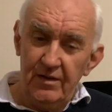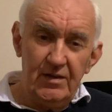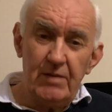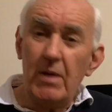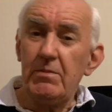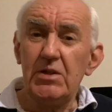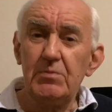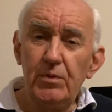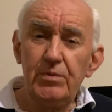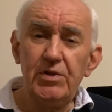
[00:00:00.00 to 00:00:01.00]
They may be
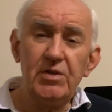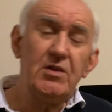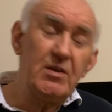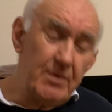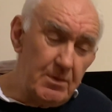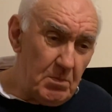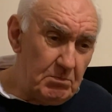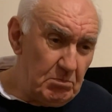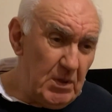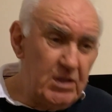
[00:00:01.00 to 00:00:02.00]
small to you, they may be
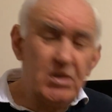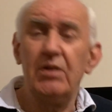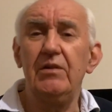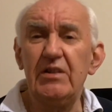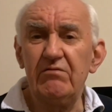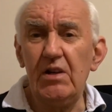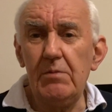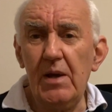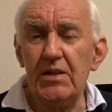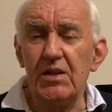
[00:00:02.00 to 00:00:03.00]
big to you, it doesn't really
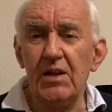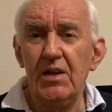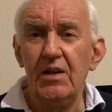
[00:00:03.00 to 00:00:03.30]
matter.